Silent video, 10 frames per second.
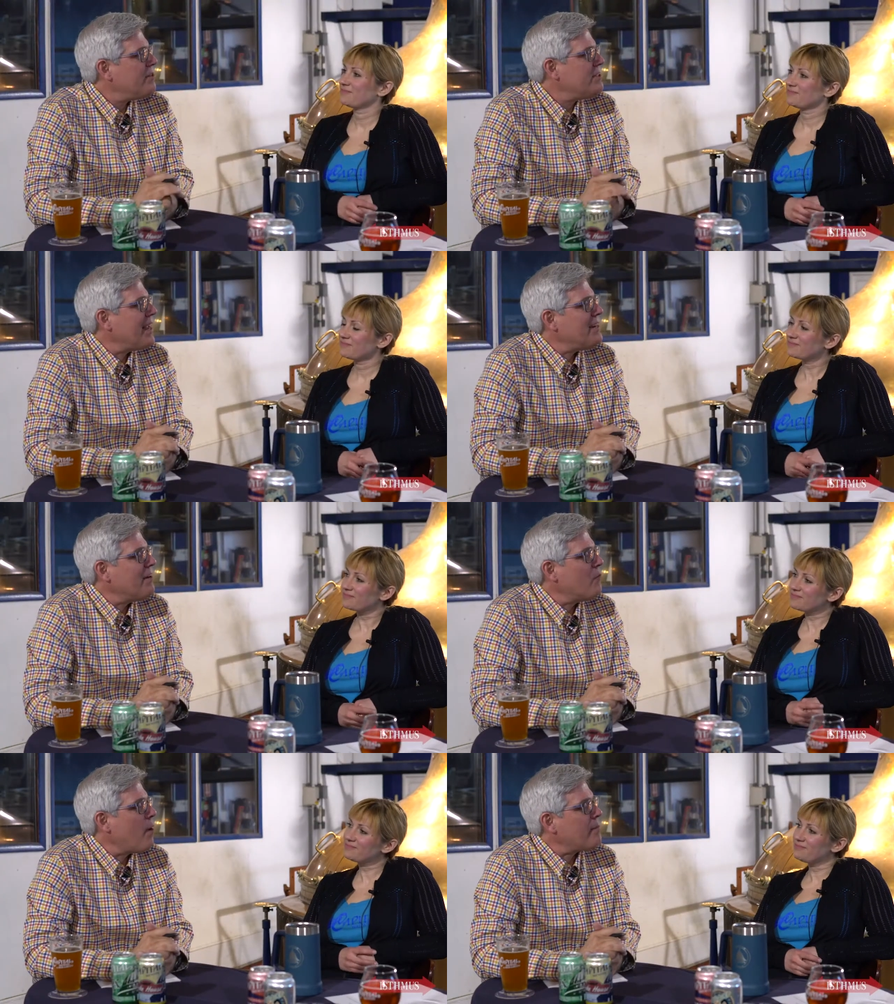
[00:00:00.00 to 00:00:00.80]
Speaker 1: Give us an idea
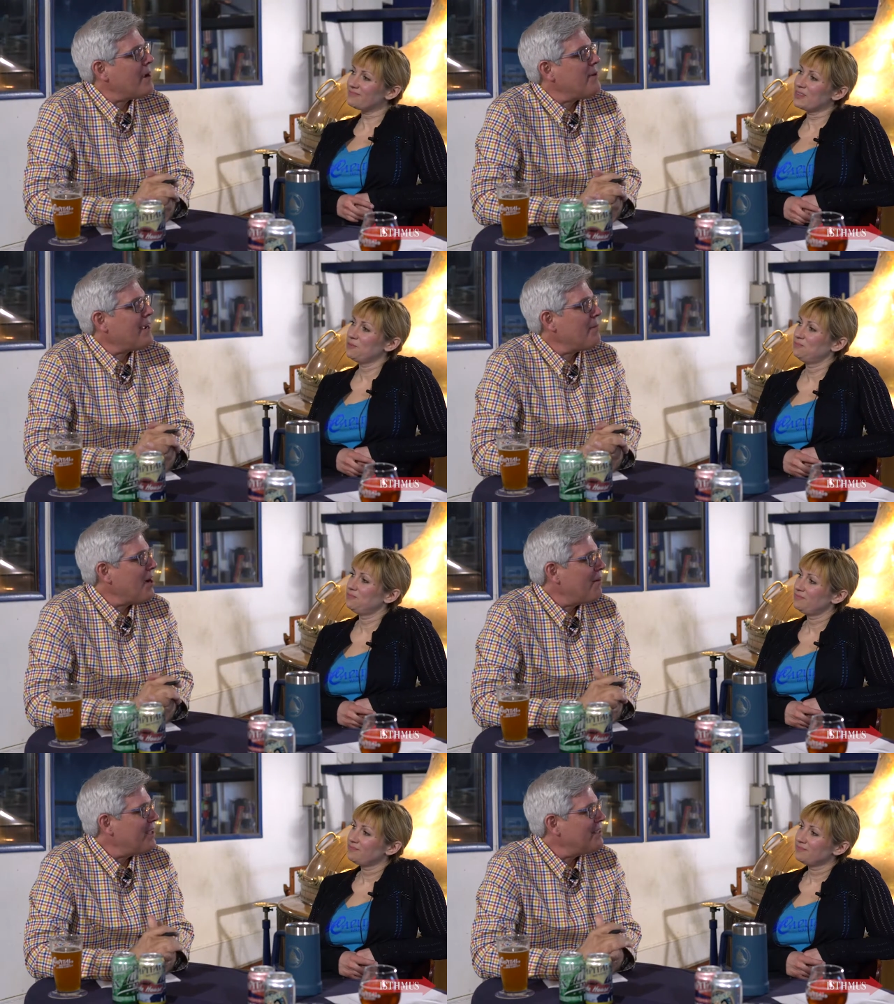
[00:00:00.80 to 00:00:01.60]
of what might be coming
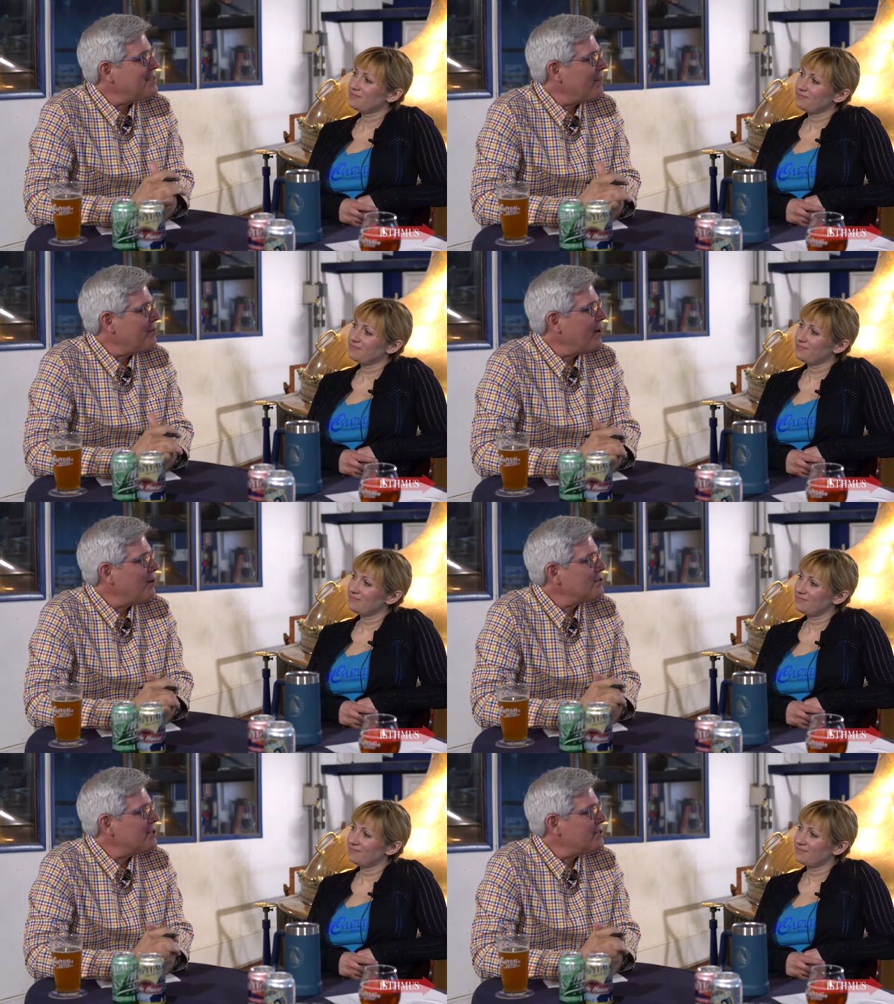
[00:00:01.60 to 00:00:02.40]
off that seven
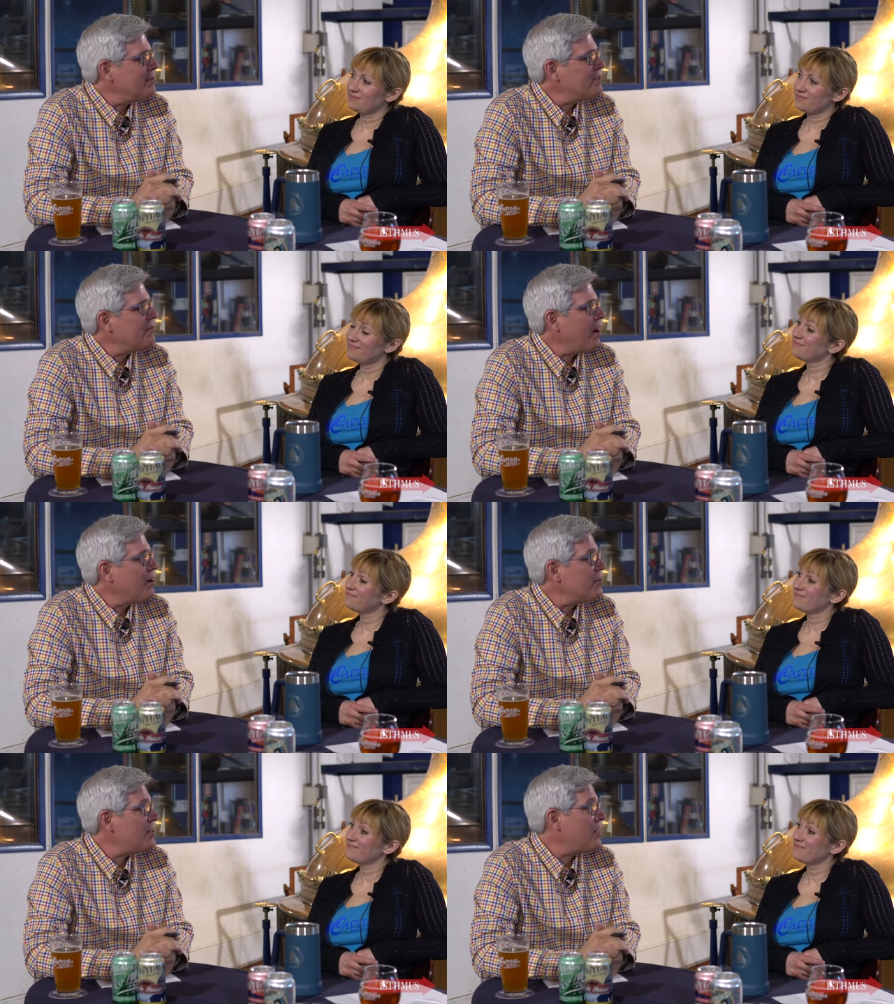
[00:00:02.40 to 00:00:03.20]
barrel system as
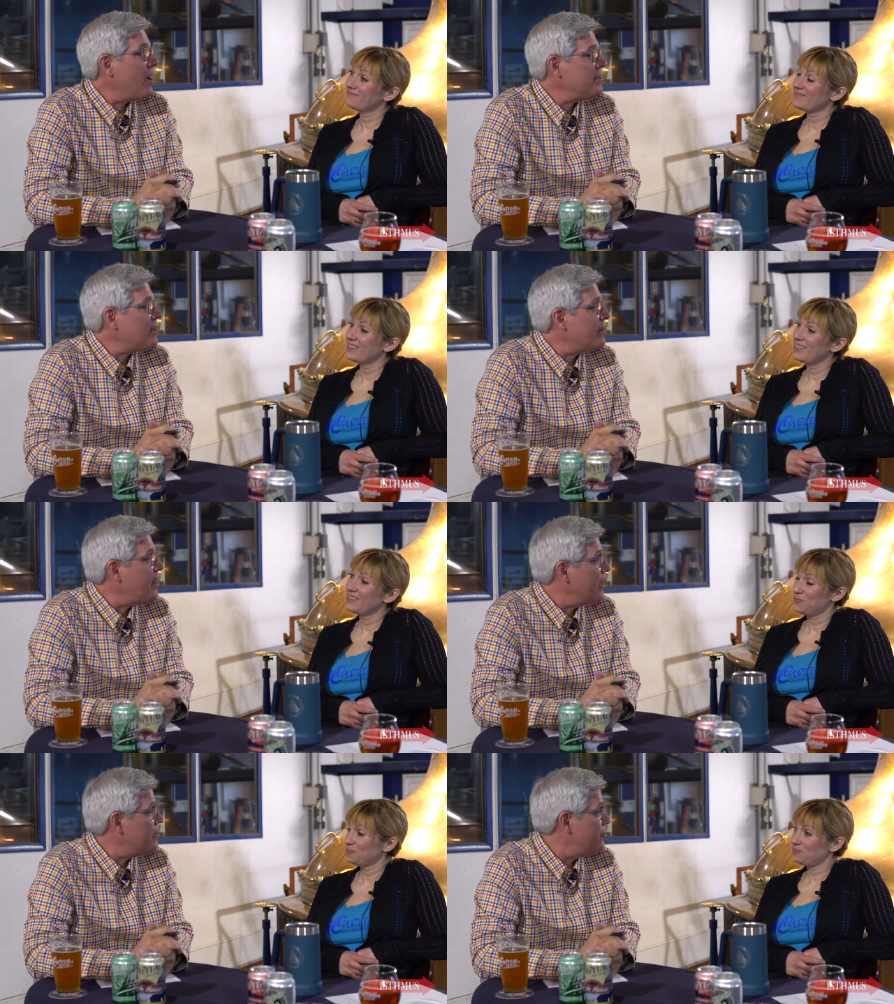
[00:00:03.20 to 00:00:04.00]
far as thoughts and
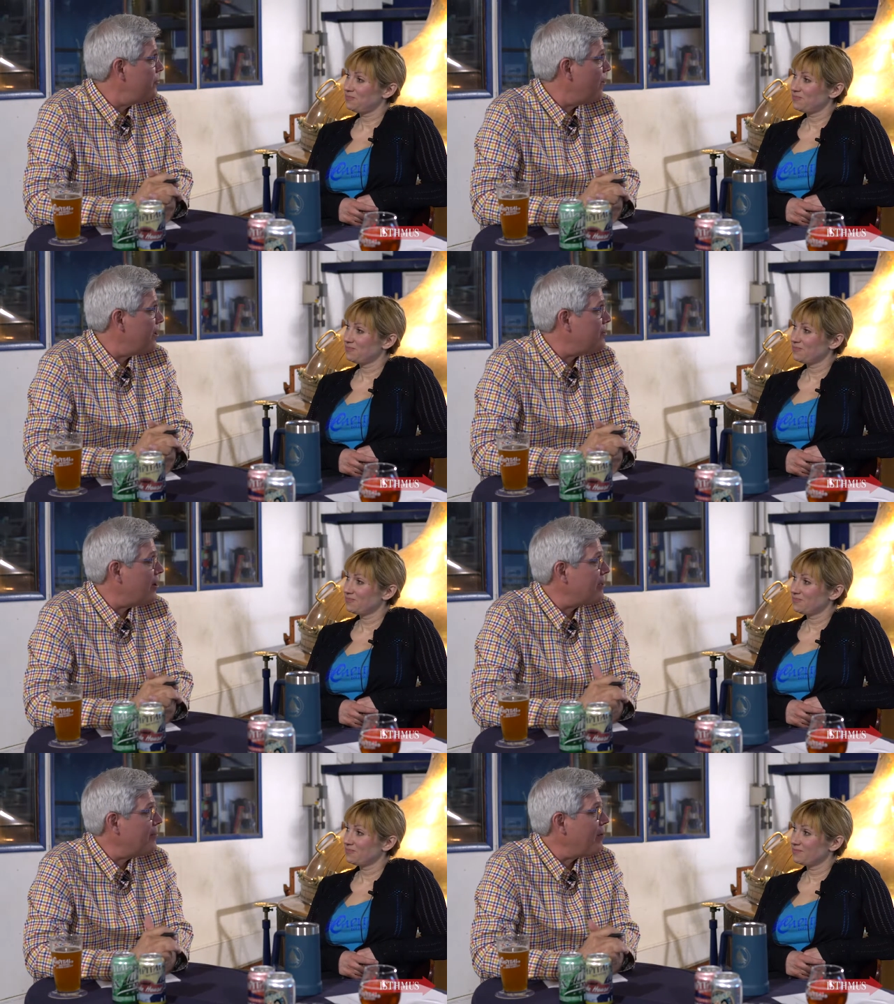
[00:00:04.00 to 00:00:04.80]
things that you've already
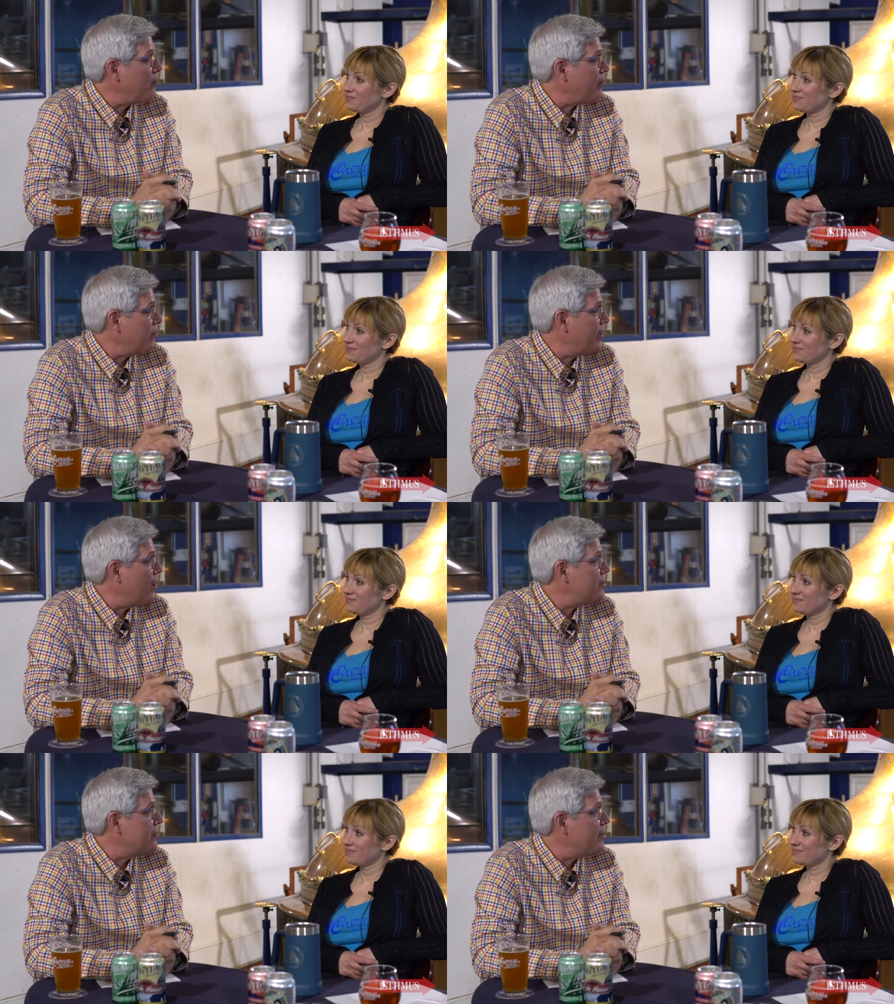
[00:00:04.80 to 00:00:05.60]
talked about with
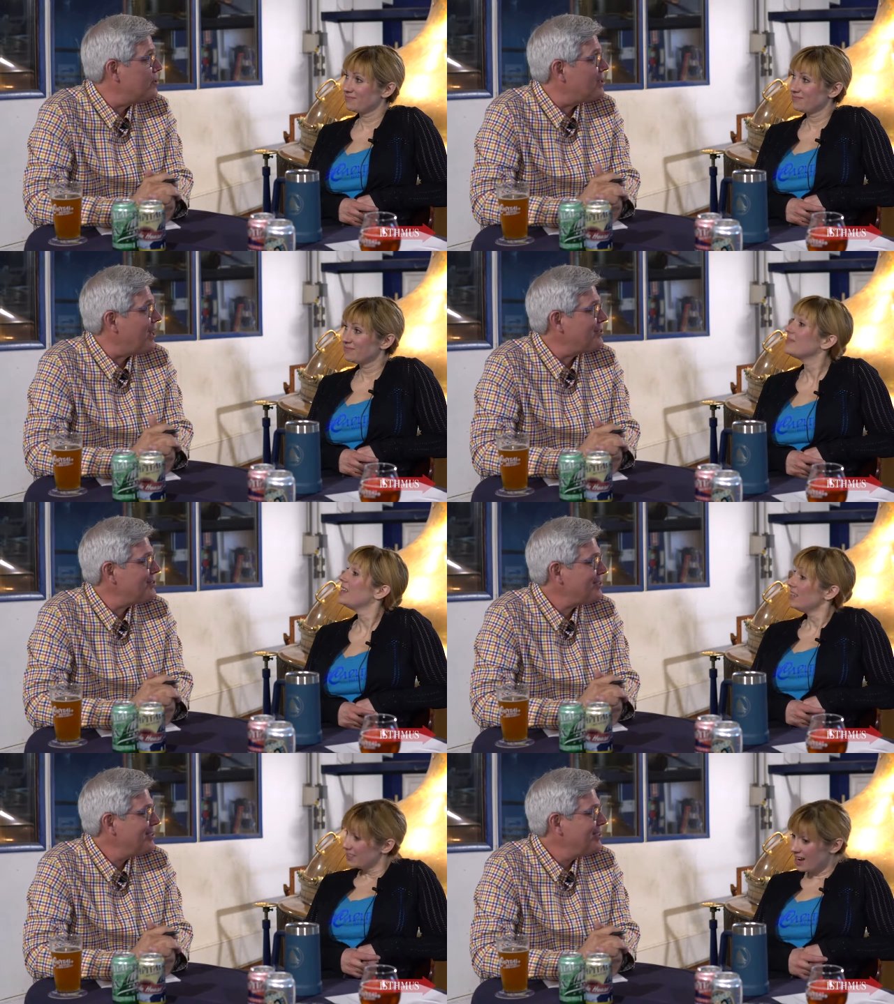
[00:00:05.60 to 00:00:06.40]
regards to beer style.
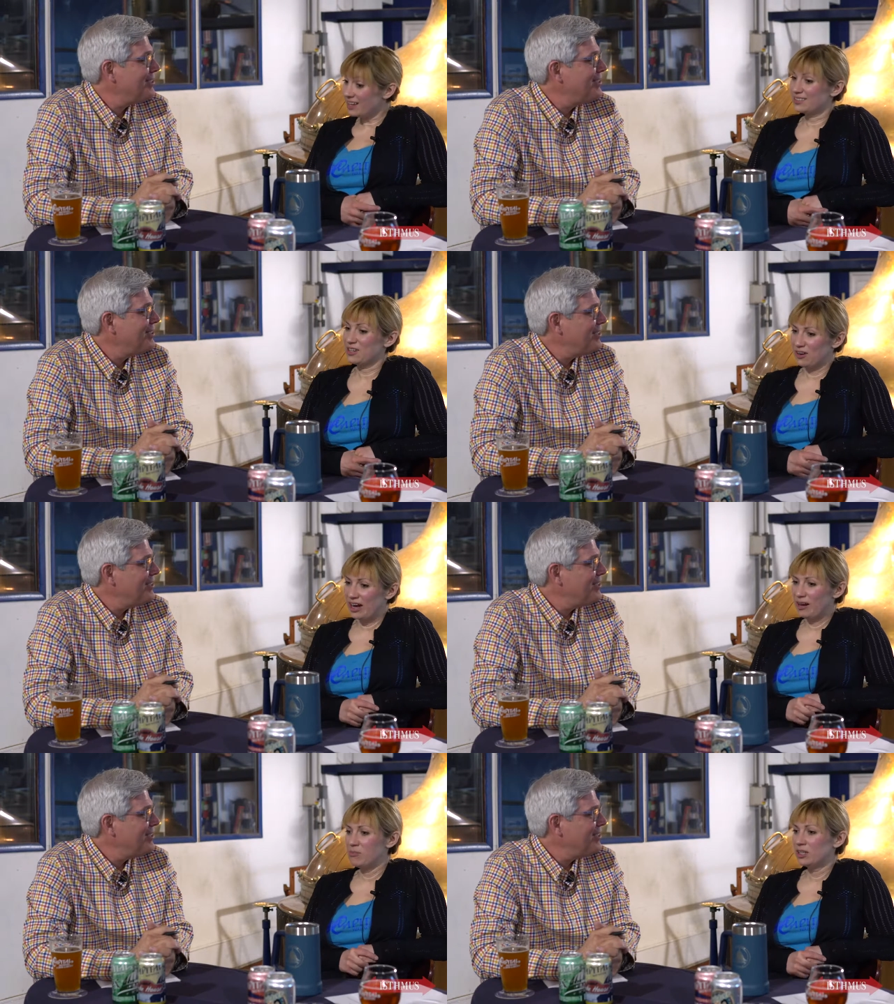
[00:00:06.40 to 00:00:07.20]
Speaker 2: Yeah, so
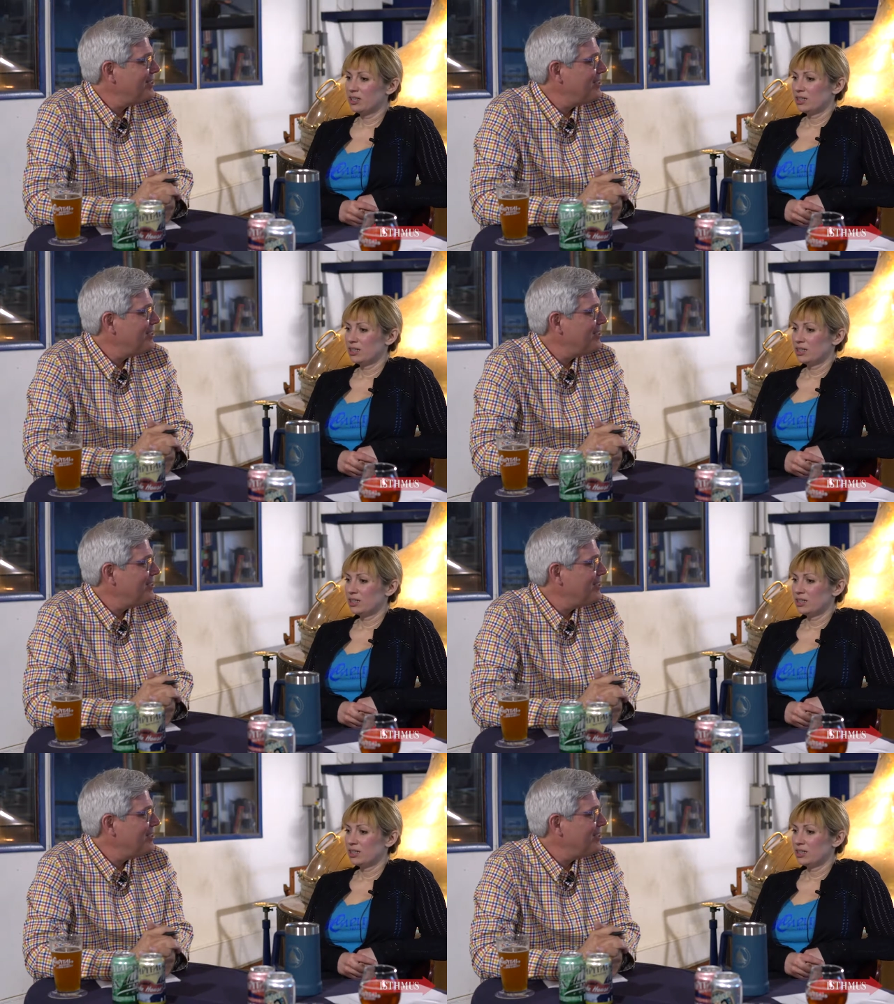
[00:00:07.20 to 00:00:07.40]
um,